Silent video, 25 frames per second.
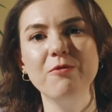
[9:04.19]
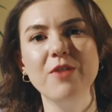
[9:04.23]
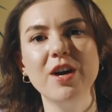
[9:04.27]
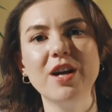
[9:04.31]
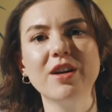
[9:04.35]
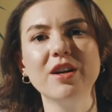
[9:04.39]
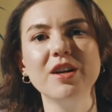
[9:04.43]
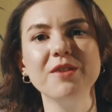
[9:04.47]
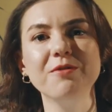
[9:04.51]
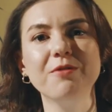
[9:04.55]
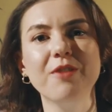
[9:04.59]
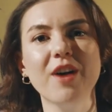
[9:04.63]

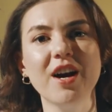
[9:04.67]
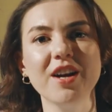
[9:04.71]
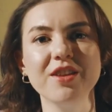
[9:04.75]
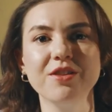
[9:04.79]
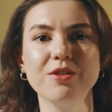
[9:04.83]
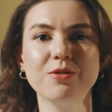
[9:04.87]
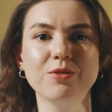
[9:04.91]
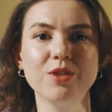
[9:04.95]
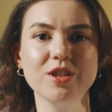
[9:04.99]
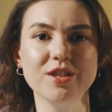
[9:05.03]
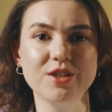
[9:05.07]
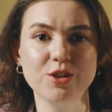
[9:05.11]
Verify
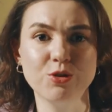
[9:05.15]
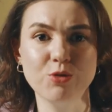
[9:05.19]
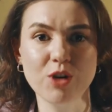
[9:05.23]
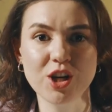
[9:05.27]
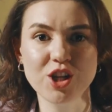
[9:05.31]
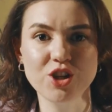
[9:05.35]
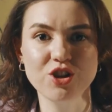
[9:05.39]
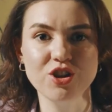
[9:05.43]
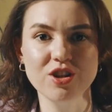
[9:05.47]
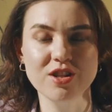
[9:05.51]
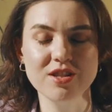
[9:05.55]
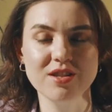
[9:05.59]
the
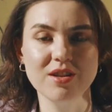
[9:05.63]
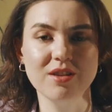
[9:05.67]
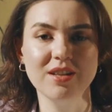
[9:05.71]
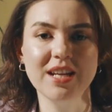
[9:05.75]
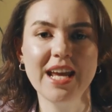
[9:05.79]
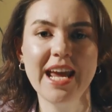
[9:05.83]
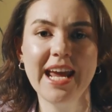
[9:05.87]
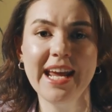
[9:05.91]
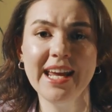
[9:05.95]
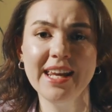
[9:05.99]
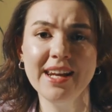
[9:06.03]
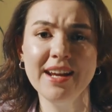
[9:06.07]
restrictions
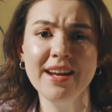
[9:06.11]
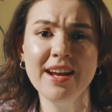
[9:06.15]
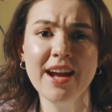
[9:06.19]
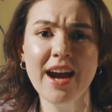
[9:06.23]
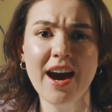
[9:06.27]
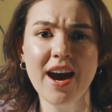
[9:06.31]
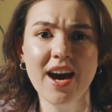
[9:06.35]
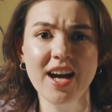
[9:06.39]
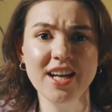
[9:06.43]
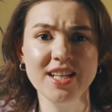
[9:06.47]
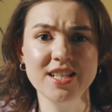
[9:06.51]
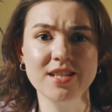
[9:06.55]
on any
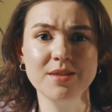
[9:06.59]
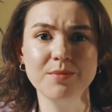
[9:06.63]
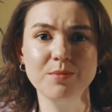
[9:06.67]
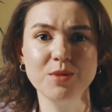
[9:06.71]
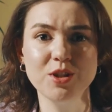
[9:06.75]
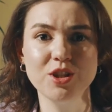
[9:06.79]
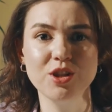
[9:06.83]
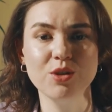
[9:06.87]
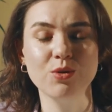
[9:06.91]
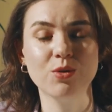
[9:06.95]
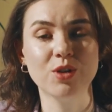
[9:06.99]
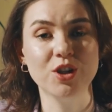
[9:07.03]

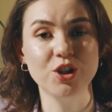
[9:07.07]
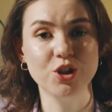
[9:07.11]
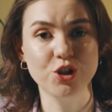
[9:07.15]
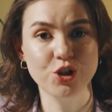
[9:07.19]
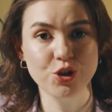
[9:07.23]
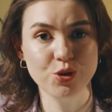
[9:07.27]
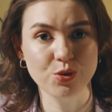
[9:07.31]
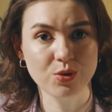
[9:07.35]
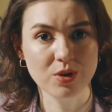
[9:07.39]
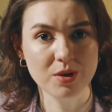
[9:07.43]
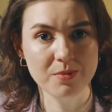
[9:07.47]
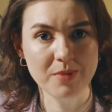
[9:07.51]
items you are
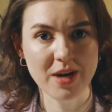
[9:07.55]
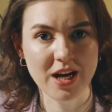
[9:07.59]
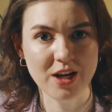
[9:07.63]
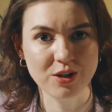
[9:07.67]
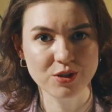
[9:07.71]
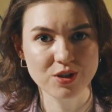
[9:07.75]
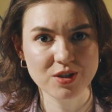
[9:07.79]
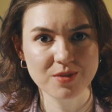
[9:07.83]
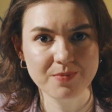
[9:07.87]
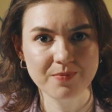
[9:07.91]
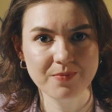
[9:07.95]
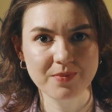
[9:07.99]
unsure
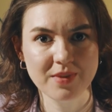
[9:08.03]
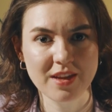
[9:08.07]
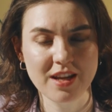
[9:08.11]
about.